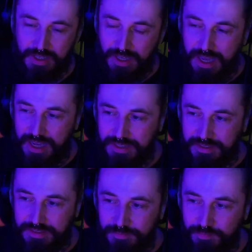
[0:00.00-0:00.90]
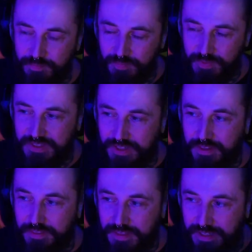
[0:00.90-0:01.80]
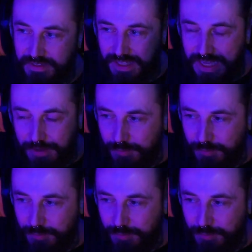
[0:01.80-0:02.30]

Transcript: And these other things, they have to